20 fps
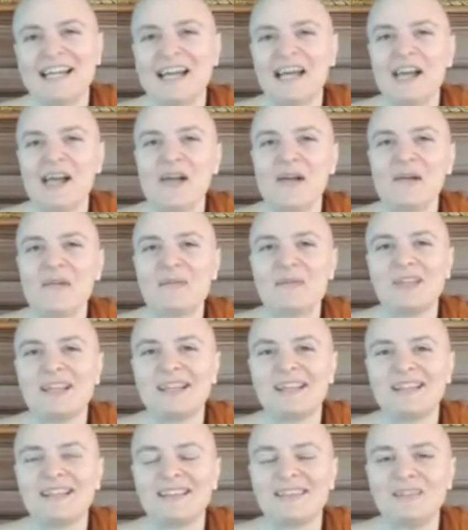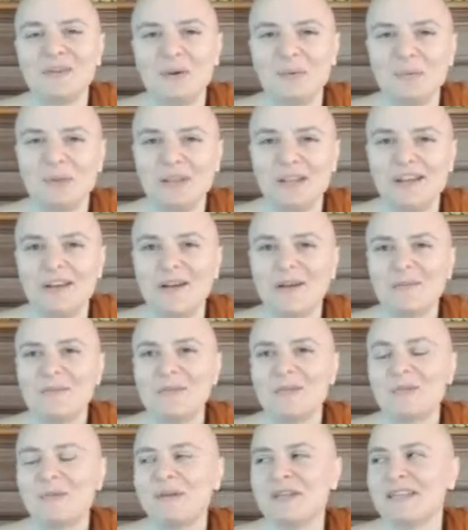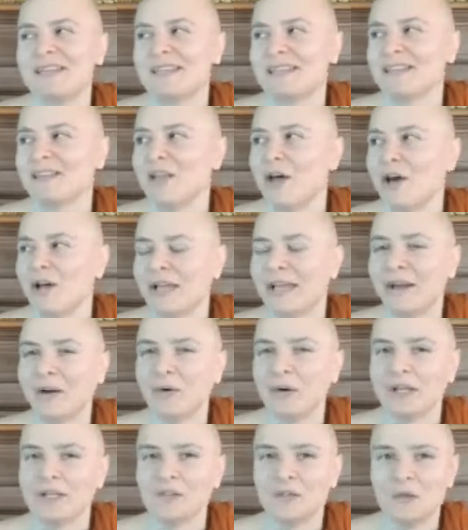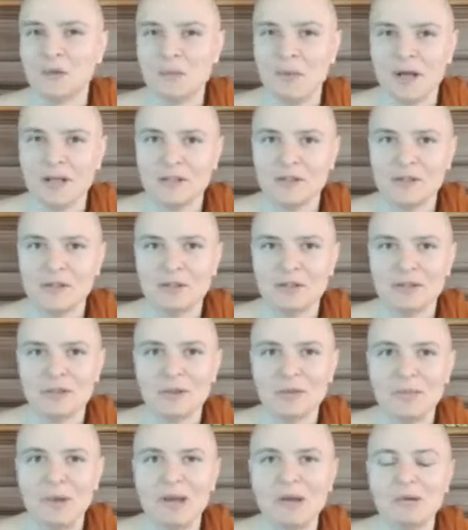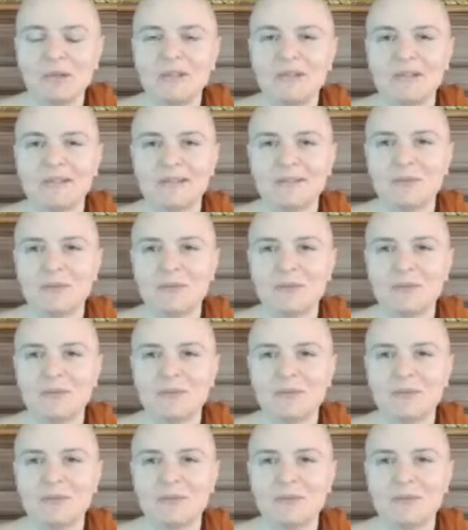It normally comes with not caring too much about